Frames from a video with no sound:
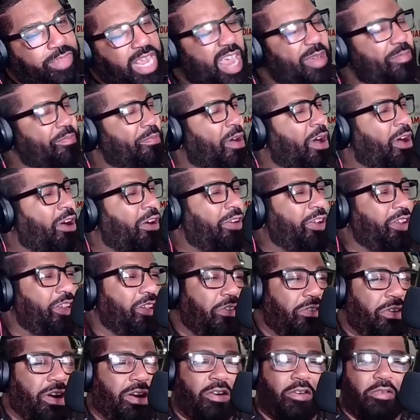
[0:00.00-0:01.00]
And
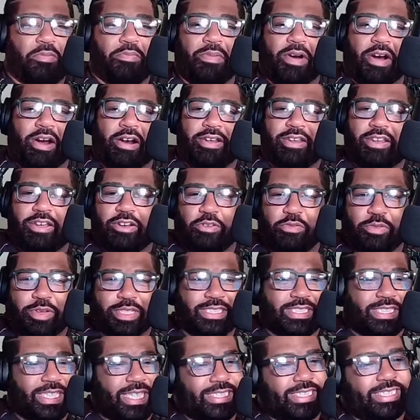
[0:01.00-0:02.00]
Mario
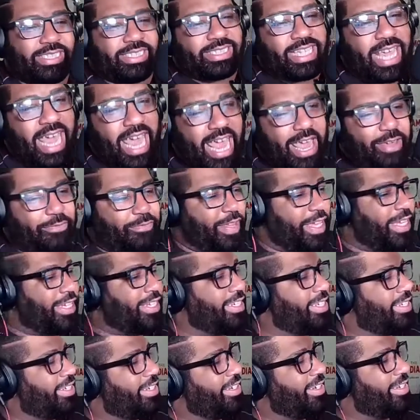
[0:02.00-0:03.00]
was a
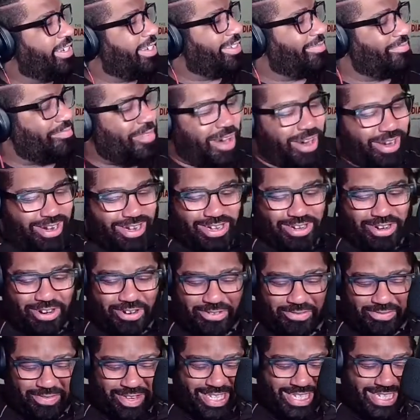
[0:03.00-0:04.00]
savage.
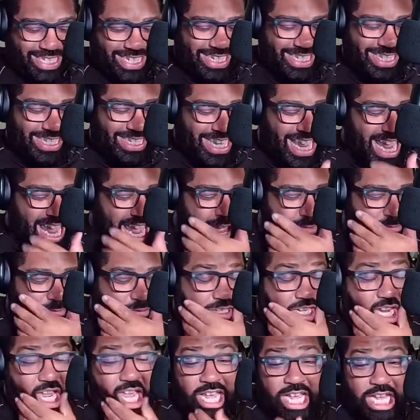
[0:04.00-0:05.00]
Mario was a
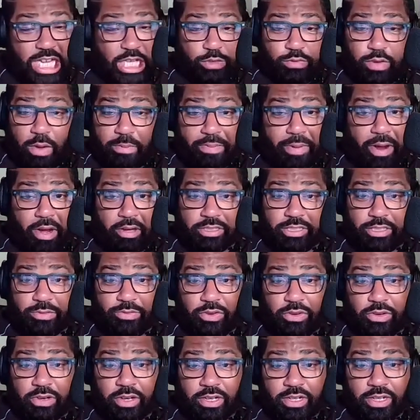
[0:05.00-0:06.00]
savage. He's from
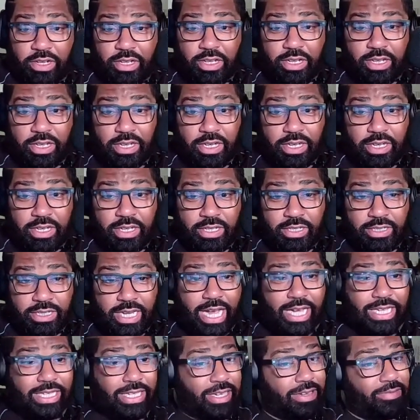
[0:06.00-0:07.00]
Baltimore.
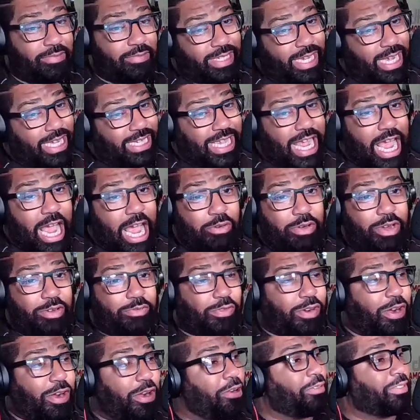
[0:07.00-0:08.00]
That's how
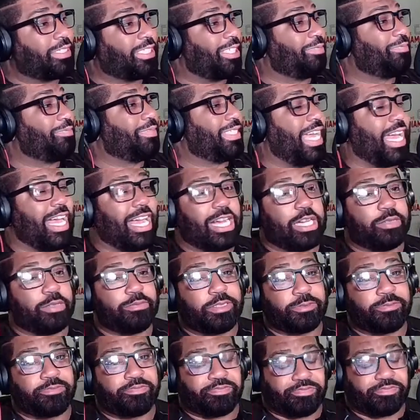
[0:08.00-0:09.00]
we roll
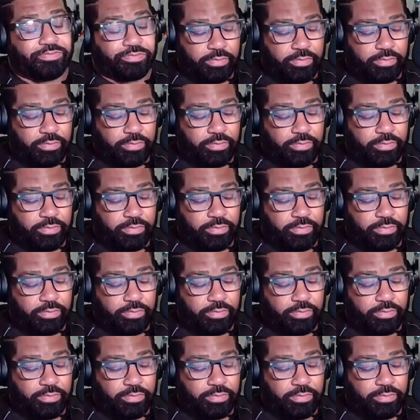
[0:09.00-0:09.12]
sometimes.